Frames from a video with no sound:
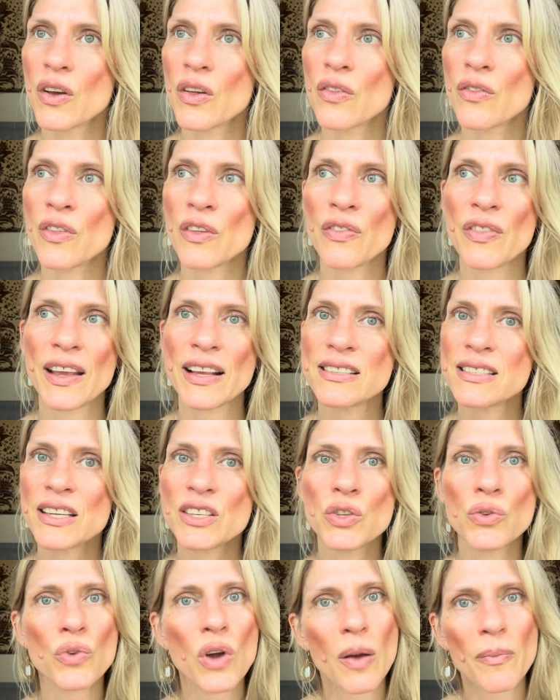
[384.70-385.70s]
the things that
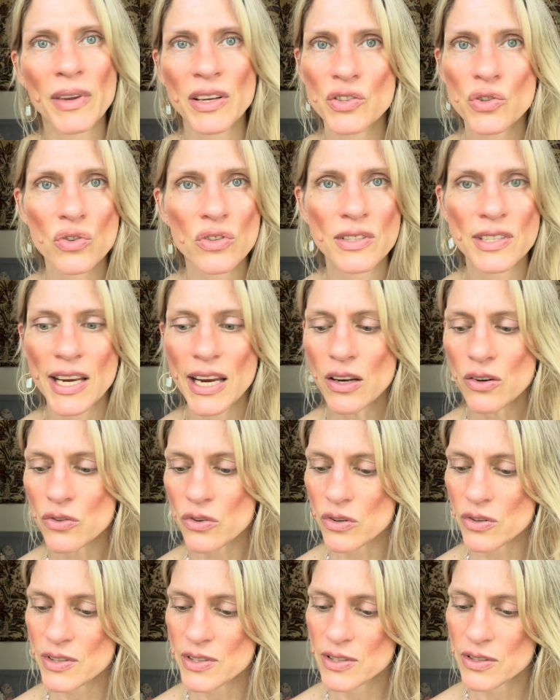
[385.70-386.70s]
do not meet your
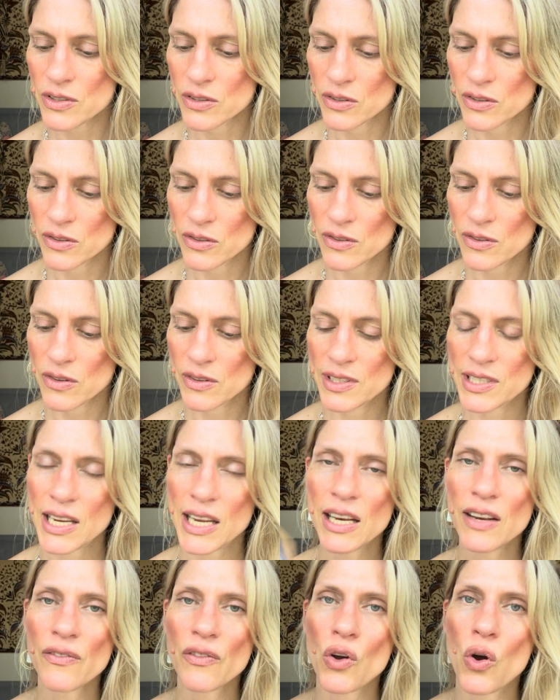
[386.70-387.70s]
standards.
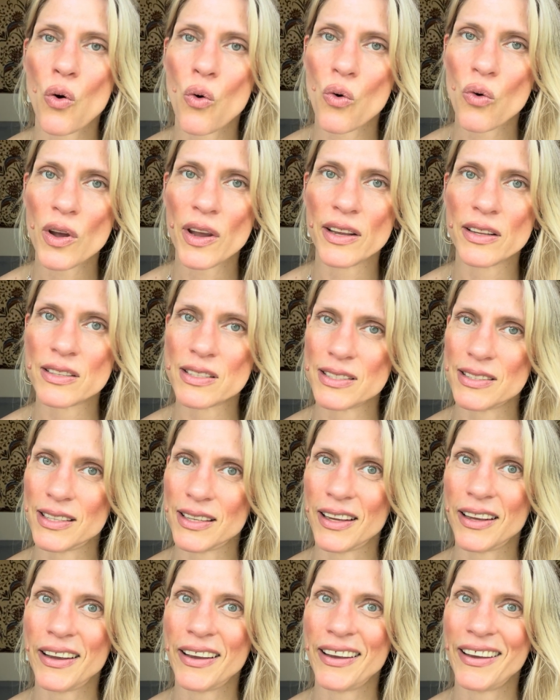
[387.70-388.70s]
10 of coins,
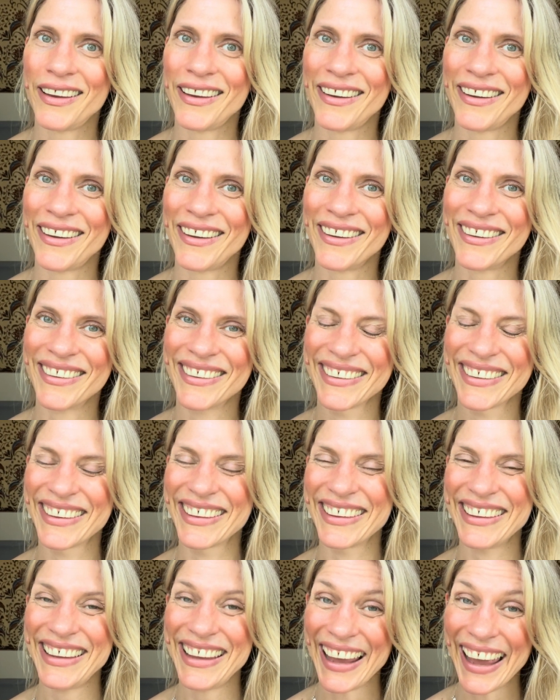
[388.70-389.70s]
dang.
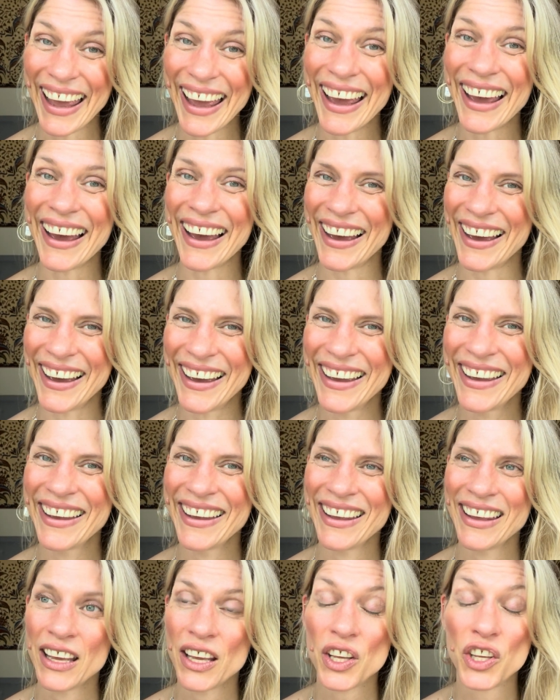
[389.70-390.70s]
Yeah,
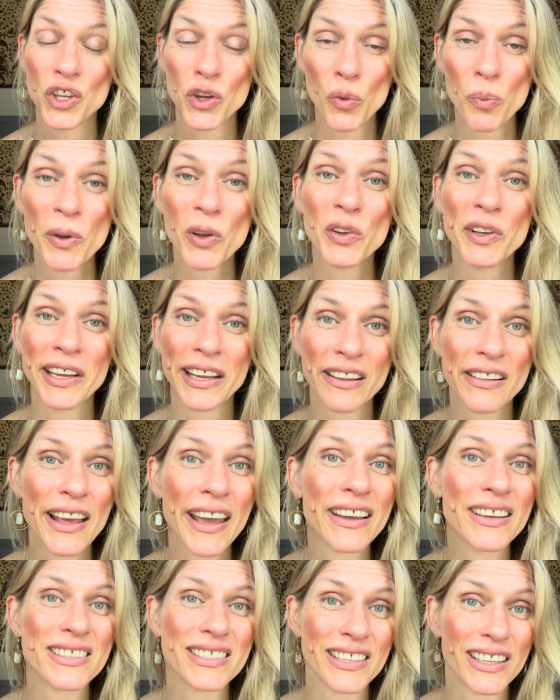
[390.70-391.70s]
you're building a
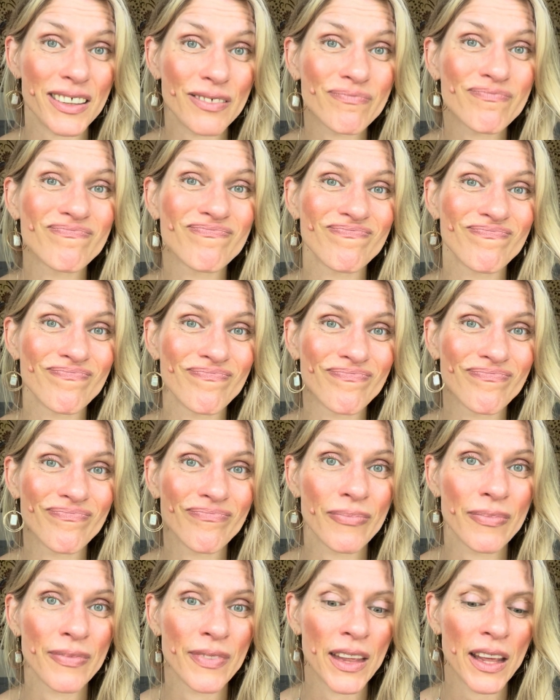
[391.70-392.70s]
legacy.
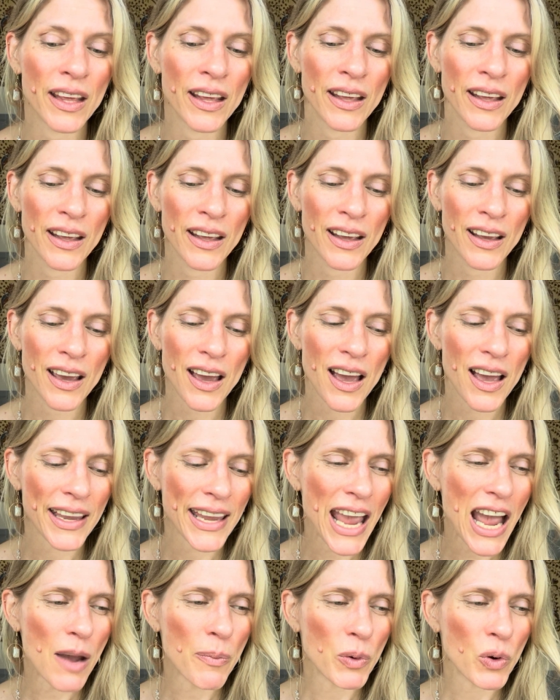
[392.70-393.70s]

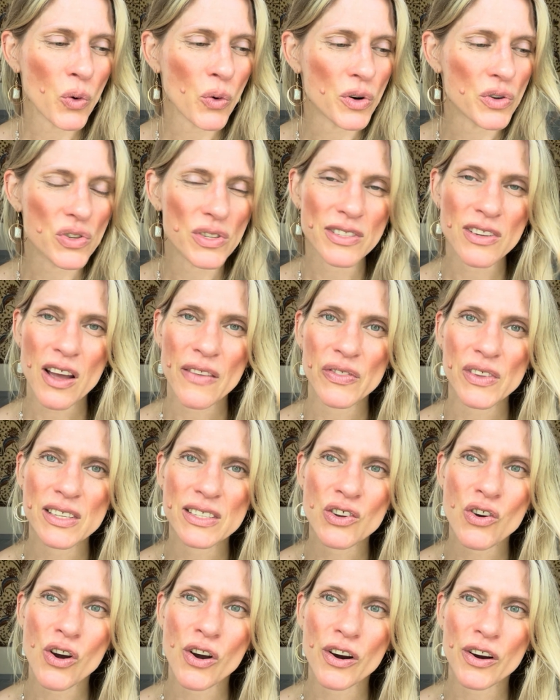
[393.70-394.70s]
Capricorn just got this
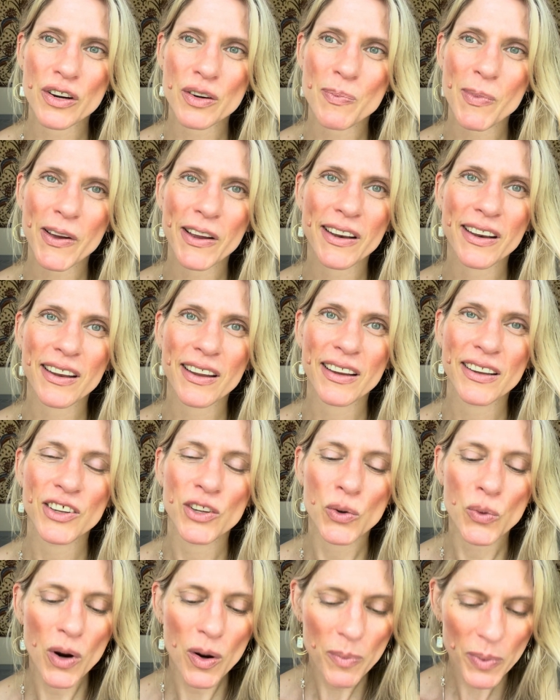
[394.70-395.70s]
card, but
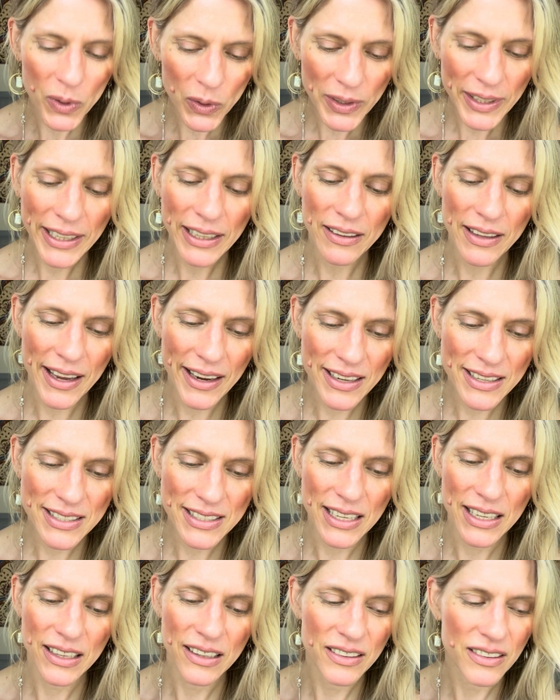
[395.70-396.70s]
you are building a
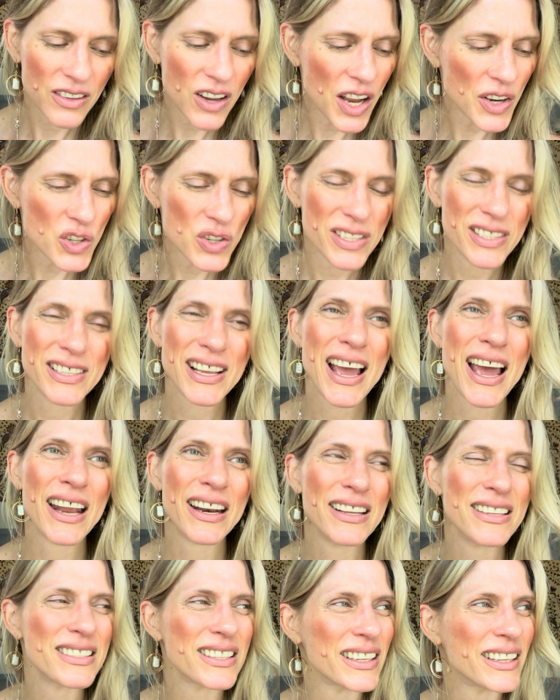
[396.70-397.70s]
legacy. Not just that,
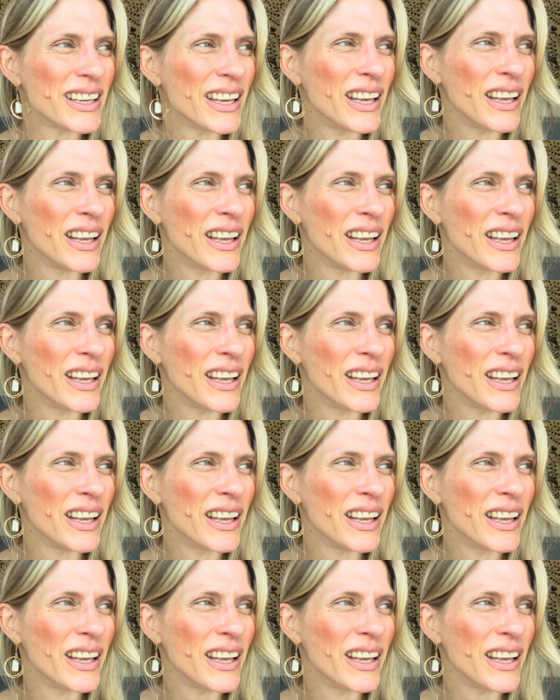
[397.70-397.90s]
it's like